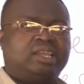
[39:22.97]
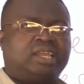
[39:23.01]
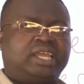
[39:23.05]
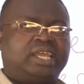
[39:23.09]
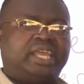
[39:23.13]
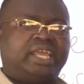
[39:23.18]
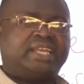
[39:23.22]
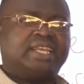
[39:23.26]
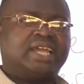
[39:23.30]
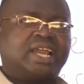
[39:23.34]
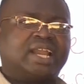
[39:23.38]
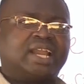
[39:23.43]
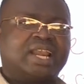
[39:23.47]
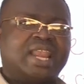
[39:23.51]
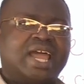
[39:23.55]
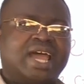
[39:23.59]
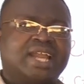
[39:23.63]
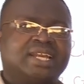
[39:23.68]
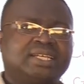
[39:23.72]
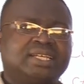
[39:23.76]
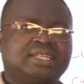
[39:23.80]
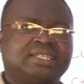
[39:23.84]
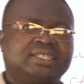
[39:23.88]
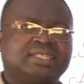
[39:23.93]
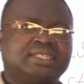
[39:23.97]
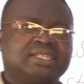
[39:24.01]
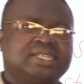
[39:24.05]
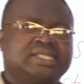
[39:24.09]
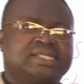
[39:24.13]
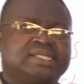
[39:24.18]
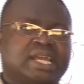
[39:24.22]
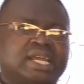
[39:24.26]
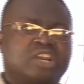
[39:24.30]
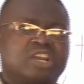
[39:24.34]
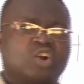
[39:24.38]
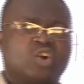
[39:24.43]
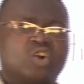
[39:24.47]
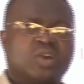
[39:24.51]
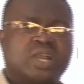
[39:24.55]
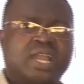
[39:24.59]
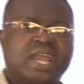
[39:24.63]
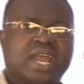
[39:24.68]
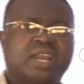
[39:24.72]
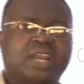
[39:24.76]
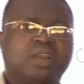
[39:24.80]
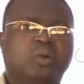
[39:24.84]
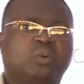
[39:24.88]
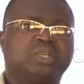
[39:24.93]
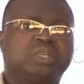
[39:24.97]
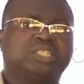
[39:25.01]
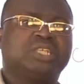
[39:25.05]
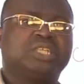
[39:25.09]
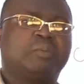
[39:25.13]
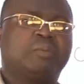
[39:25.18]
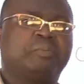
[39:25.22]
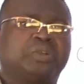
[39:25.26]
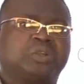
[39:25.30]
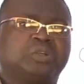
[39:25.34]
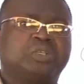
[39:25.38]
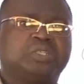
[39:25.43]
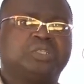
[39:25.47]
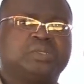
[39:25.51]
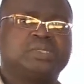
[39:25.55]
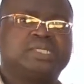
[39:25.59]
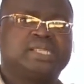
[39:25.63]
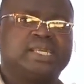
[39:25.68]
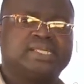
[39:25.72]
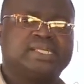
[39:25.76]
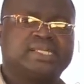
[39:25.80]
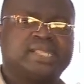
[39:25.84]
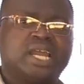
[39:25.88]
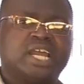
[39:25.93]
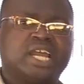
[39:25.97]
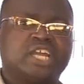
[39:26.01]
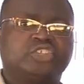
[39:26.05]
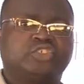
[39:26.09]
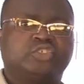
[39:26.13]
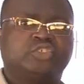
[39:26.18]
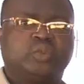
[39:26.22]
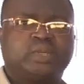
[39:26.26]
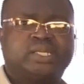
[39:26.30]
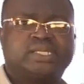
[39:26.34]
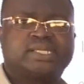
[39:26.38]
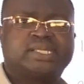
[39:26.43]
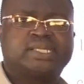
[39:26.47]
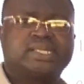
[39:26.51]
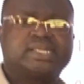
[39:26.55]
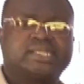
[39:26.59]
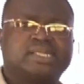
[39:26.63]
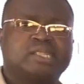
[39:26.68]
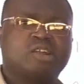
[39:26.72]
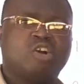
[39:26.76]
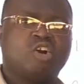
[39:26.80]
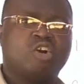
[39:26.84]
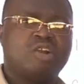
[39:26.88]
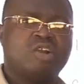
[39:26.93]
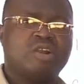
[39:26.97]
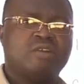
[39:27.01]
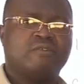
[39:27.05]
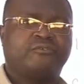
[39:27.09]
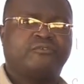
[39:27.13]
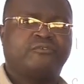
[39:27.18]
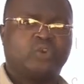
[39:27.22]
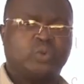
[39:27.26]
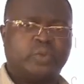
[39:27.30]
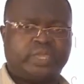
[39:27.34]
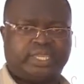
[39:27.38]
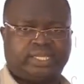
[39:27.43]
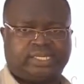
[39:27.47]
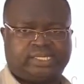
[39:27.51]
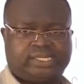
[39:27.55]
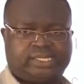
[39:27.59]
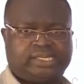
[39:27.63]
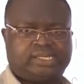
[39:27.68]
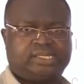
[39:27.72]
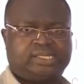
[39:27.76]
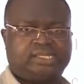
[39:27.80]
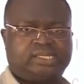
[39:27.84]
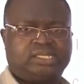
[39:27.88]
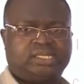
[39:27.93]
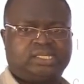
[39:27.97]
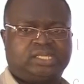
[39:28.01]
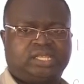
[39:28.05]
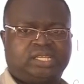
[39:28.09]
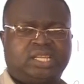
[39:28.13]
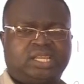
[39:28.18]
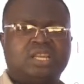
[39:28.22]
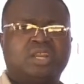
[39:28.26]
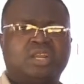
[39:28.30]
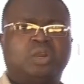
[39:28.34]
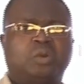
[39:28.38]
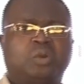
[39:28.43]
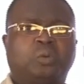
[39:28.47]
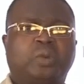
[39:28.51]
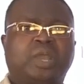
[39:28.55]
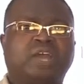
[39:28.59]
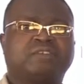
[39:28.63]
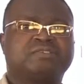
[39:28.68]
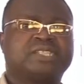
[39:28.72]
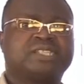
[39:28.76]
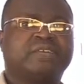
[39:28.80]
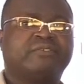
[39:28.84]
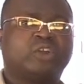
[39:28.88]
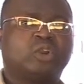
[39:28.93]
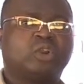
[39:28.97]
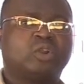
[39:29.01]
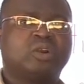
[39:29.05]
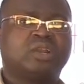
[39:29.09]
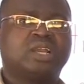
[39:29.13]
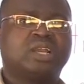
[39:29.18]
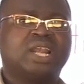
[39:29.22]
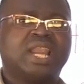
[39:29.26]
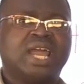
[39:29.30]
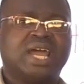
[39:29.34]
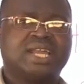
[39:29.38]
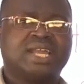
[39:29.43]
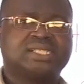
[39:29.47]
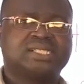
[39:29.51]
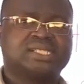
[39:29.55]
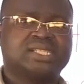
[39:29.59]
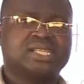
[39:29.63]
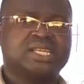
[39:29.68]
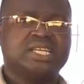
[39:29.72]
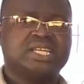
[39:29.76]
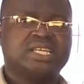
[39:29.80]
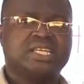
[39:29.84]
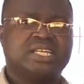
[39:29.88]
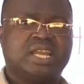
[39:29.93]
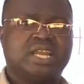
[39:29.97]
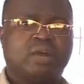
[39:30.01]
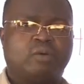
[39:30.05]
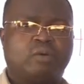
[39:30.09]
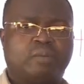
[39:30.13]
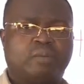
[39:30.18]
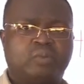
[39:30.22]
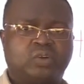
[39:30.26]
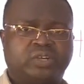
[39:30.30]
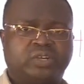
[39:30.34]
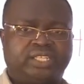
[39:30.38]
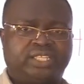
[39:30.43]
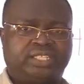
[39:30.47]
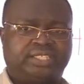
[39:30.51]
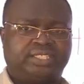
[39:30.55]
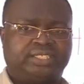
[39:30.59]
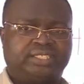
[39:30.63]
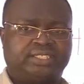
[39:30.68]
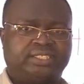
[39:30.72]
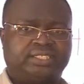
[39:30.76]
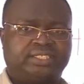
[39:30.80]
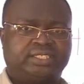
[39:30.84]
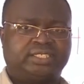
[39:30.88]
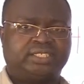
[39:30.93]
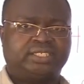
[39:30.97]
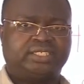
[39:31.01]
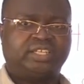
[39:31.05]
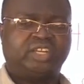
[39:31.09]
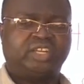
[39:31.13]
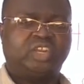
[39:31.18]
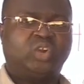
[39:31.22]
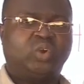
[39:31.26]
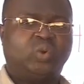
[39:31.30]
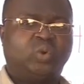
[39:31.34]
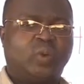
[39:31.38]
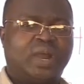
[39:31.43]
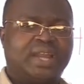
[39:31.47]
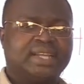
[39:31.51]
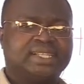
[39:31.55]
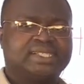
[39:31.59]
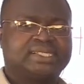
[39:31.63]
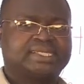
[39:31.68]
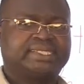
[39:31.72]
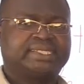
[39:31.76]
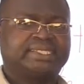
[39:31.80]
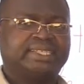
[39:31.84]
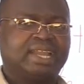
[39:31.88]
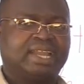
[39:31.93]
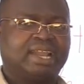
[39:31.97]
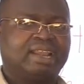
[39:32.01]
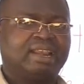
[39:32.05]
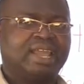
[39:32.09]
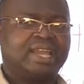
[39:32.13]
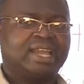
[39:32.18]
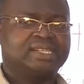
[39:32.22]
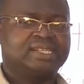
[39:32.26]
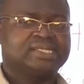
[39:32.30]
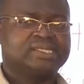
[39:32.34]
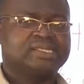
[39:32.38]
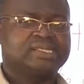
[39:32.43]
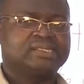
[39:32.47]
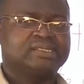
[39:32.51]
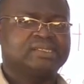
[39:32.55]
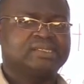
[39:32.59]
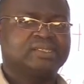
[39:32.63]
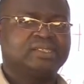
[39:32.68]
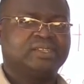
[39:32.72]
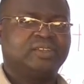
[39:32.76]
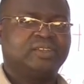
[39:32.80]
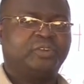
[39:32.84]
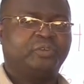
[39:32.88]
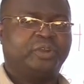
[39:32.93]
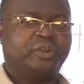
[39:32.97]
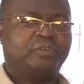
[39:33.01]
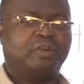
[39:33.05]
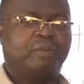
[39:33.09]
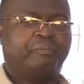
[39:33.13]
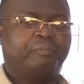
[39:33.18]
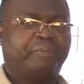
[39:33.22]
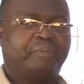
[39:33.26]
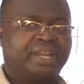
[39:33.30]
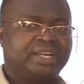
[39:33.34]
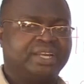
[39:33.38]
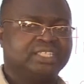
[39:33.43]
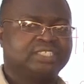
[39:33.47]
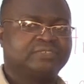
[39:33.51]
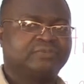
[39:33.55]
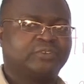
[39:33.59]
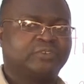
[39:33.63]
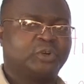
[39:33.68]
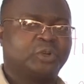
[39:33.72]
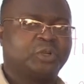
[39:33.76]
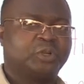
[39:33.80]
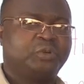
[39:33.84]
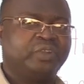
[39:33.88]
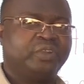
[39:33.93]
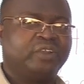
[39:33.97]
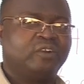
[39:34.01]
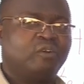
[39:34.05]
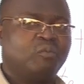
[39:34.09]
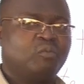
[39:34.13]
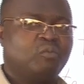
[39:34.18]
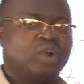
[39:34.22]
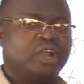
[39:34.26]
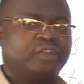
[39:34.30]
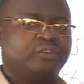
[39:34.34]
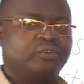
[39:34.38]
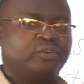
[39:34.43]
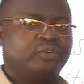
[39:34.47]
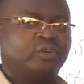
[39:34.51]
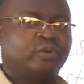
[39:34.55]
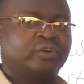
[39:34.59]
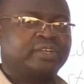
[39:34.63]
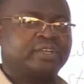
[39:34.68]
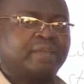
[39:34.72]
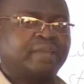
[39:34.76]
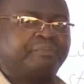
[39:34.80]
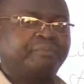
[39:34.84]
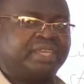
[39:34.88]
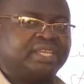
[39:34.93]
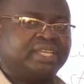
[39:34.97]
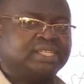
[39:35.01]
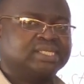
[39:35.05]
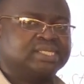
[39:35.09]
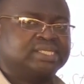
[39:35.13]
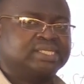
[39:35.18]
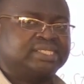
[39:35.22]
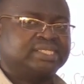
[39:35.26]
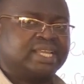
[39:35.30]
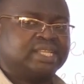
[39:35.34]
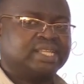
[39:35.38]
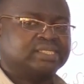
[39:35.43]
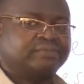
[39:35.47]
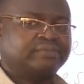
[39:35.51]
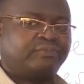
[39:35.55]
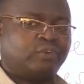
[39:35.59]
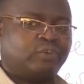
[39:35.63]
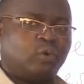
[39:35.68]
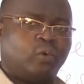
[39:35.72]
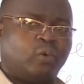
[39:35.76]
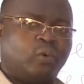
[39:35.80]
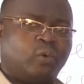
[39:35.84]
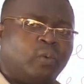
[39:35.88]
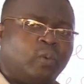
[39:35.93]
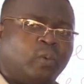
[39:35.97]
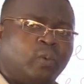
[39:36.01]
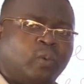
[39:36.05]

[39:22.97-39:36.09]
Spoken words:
And a gland is an organ which produces juices or fluids. We have several glands in our body. One is tear glands. When you are punished for not doing homework, you know what happens, tears flow.